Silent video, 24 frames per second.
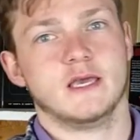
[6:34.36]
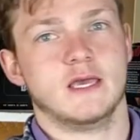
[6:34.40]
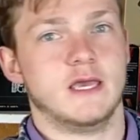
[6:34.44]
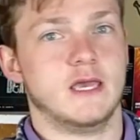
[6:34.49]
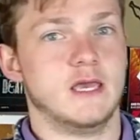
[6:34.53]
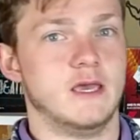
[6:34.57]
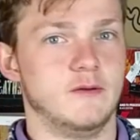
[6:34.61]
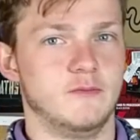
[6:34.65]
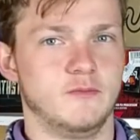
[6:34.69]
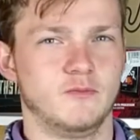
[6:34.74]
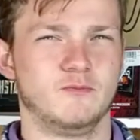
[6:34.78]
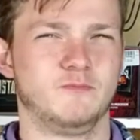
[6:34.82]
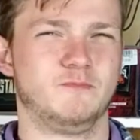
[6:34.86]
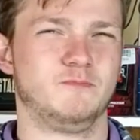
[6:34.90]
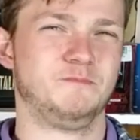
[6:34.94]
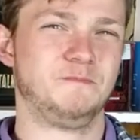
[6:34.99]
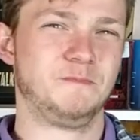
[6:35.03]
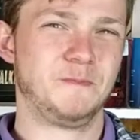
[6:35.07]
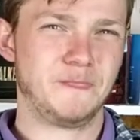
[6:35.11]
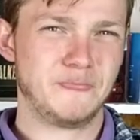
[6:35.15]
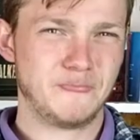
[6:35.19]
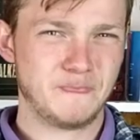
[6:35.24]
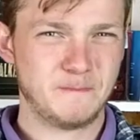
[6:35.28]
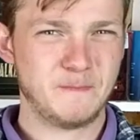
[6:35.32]
It
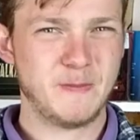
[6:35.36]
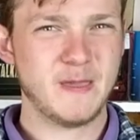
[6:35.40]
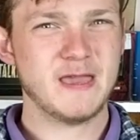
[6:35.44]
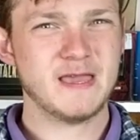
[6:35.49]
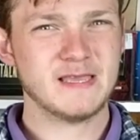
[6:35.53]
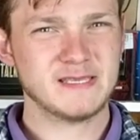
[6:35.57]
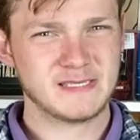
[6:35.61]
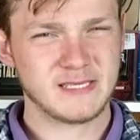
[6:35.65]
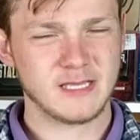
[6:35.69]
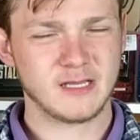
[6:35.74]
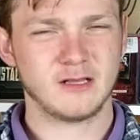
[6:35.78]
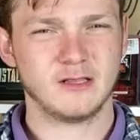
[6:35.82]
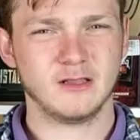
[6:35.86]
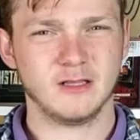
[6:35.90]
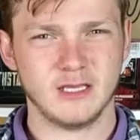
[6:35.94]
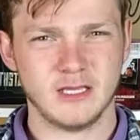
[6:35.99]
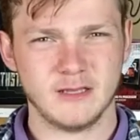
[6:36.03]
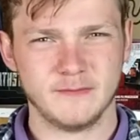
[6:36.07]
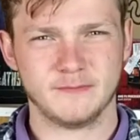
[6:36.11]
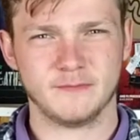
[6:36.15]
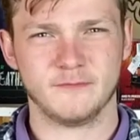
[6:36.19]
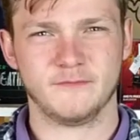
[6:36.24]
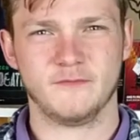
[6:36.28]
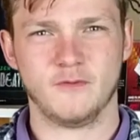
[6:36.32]

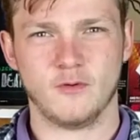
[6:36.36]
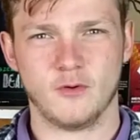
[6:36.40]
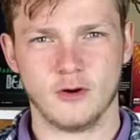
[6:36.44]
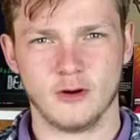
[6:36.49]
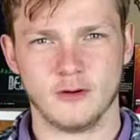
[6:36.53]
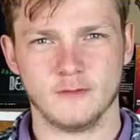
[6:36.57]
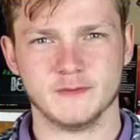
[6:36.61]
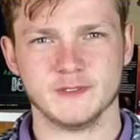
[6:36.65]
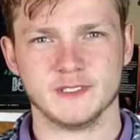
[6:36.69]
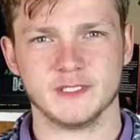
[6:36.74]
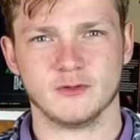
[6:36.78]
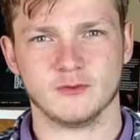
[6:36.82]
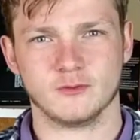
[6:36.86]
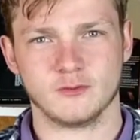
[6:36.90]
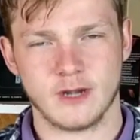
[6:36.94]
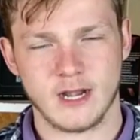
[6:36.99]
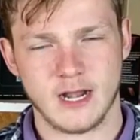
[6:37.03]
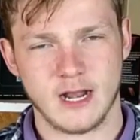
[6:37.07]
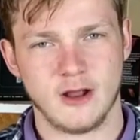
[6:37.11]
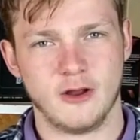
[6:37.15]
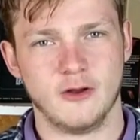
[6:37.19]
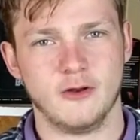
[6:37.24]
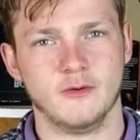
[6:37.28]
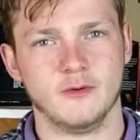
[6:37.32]
basically performs
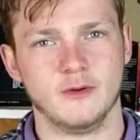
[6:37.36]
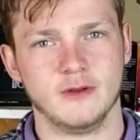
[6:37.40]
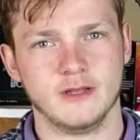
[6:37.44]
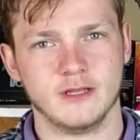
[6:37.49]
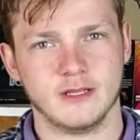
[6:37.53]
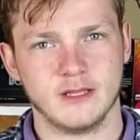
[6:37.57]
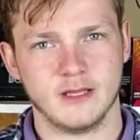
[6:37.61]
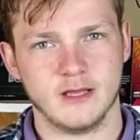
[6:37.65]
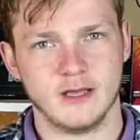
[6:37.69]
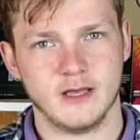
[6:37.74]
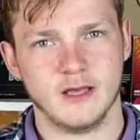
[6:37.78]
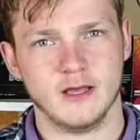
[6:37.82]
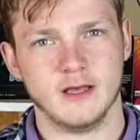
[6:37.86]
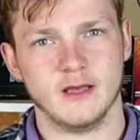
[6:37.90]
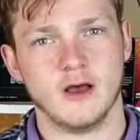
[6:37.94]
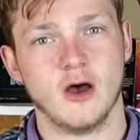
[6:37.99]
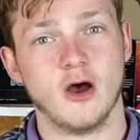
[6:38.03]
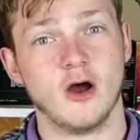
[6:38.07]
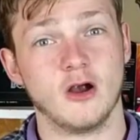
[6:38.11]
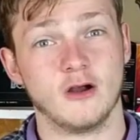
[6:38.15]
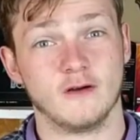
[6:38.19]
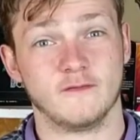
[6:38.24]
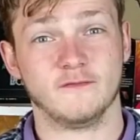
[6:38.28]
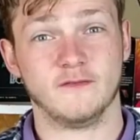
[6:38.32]
around
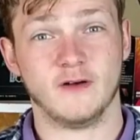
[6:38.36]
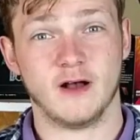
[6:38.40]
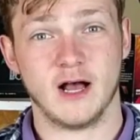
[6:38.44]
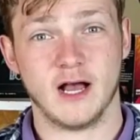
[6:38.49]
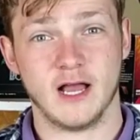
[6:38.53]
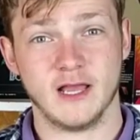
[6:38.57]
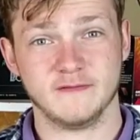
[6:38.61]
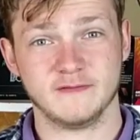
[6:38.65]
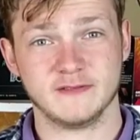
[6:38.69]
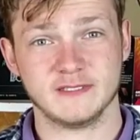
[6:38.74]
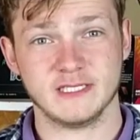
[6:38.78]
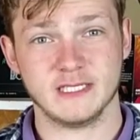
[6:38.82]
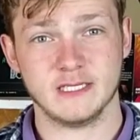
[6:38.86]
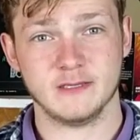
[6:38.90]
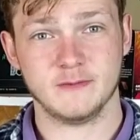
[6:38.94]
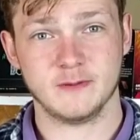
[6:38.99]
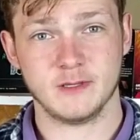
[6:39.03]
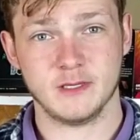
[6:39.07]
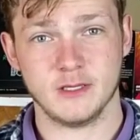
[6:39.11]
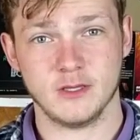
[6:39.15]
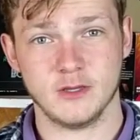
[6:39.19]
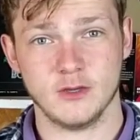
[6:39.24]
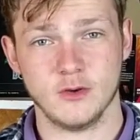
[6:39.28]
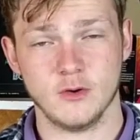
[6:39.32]
R5
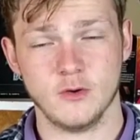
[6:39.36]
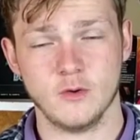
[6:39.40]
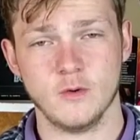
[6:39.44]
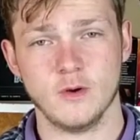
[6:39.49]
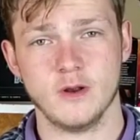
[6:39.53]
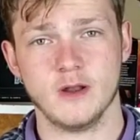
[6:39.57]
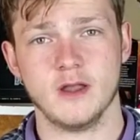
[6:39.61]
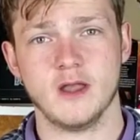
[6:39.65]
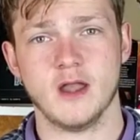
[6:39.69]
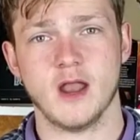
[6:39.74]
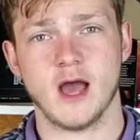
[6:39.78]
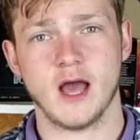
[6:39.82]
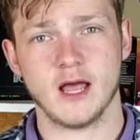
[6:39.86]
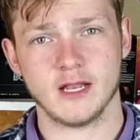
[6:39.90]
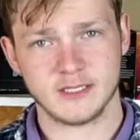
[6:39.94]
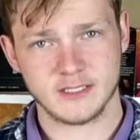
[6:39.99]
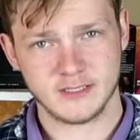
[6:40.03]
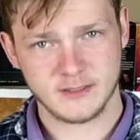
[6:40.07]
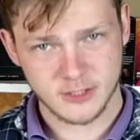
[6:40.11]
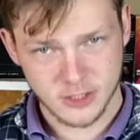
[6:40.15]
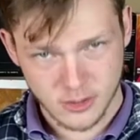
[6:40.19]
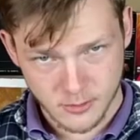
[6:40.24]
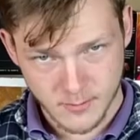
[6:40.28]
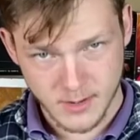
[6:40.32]
CPU, not
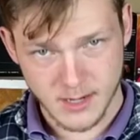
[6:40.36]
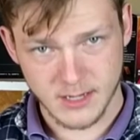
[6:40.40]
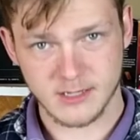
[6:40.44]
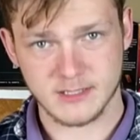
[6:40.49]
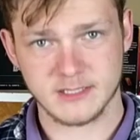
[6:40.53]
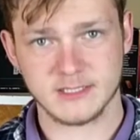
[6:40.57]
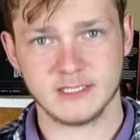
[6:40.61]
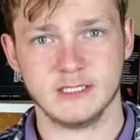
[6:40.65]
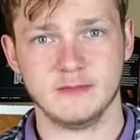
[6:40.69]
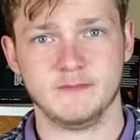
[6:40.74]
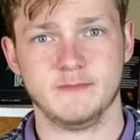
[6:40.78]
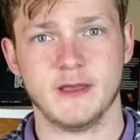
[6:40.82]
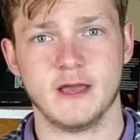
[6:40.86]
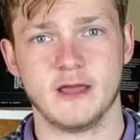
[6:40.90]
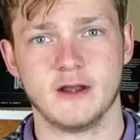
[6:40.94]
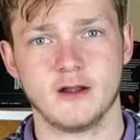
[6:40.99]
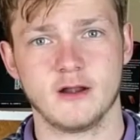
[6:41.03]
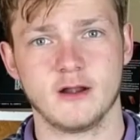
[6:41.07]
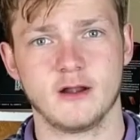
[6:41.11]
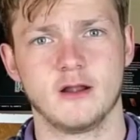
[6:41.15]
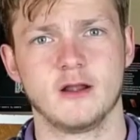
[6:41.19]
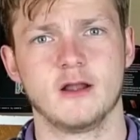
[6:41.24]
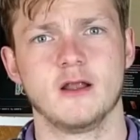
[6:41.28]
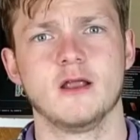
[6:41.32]
tremendously
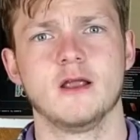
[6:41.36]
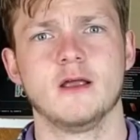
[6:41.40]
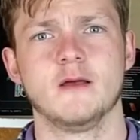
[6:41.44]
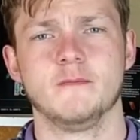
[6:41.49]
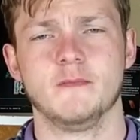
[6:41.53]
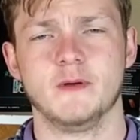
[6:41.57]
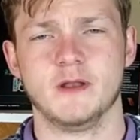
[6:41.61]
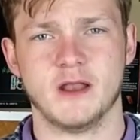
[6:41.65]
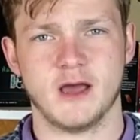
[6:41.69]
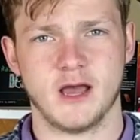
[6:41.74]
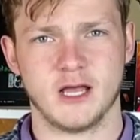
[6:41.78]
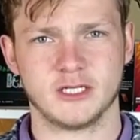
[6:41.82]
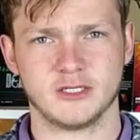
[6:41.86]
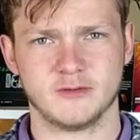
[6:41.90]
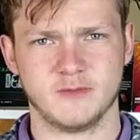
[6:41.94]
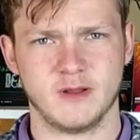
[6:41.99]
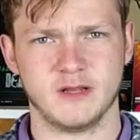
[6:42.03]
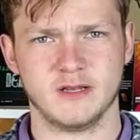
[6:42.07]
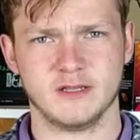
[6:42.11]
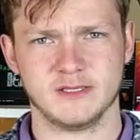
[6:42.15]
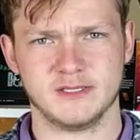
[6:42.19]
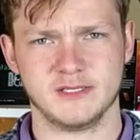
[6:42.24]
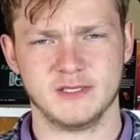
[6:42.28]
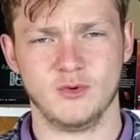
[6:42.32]
better, but not
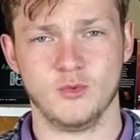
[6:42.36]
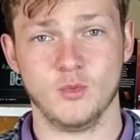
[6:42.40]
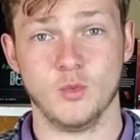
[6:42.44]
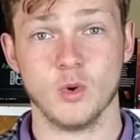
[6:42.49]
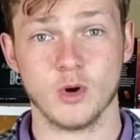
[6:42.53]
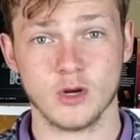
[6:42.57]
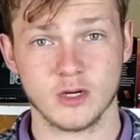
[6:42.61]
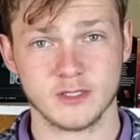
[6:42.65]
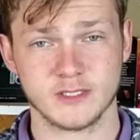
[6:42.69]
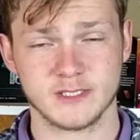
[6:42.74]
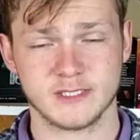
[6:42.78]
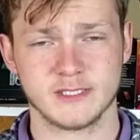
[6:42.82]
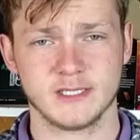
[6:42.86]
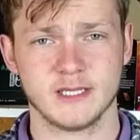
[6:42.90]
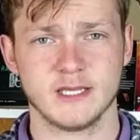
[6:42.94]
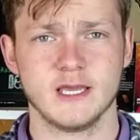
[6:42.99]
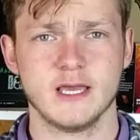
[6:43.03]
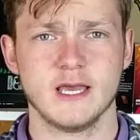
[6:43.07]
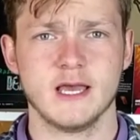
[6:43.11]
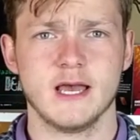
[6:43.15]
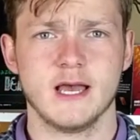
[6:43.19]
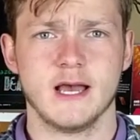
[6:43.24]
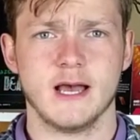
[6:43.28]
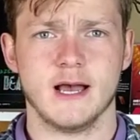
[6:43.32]
tremendously worse.
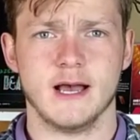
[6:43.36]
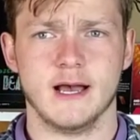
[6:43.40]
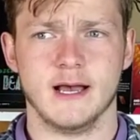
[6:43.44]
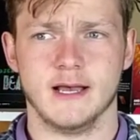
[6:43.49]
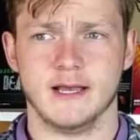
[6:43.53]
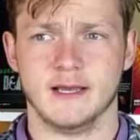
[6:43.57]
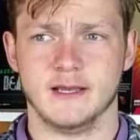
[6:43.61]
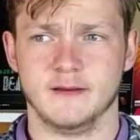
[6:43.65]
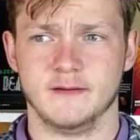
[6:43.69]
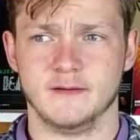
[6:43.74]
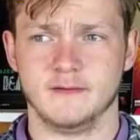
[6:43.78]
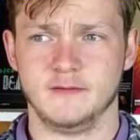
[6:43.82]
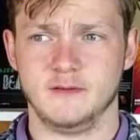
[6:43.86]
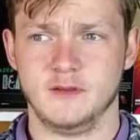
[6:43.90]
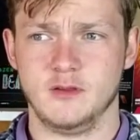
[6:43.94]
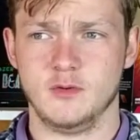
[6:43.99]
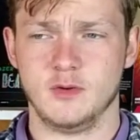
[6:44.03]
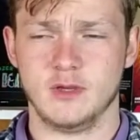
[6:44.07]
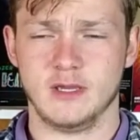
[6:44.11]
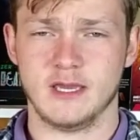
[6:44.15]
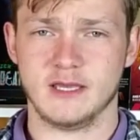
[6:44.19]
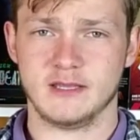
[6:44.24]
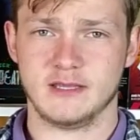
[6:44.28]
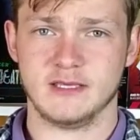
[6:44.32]
You
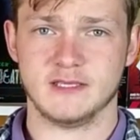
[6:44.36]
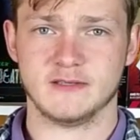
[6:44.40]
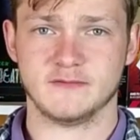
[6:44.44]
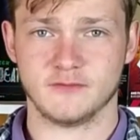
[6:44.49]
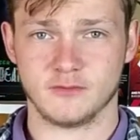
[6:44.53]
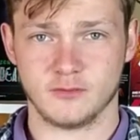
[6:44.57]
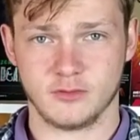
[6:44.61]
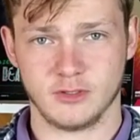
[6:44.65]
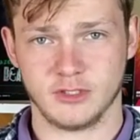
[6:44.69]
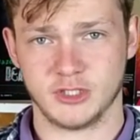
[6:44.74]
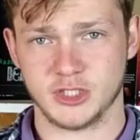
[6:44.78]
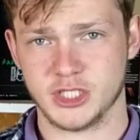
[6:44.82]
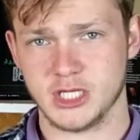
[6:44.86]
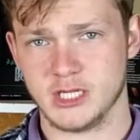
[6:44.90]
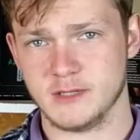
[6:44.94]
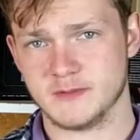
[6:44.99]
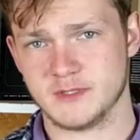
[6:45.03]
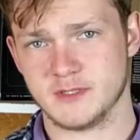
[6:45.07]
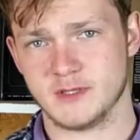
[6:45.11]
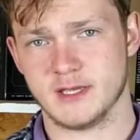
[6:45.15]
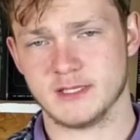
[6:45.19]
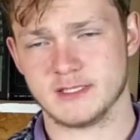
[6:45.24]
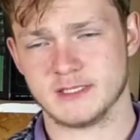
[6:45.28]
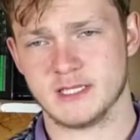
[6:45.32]
can get these for real cheap,
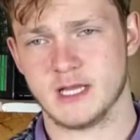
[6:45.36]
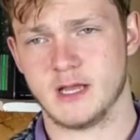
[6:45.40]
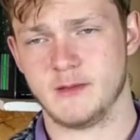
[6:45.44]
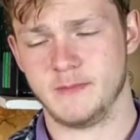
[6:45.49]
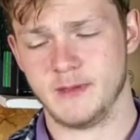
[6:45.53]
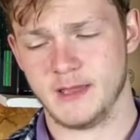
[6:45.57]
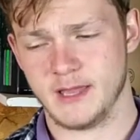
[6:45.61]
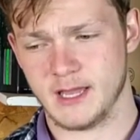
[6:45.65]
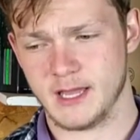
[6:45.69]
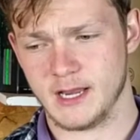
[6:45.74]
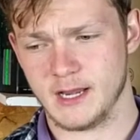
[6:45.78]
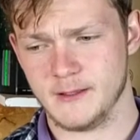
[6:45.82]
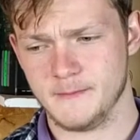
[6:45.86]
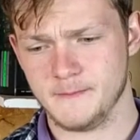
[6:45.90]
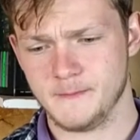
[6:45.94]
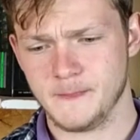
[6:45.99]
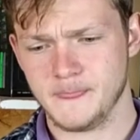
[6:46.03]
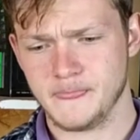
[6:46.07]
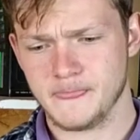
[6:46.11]
so that's not bad.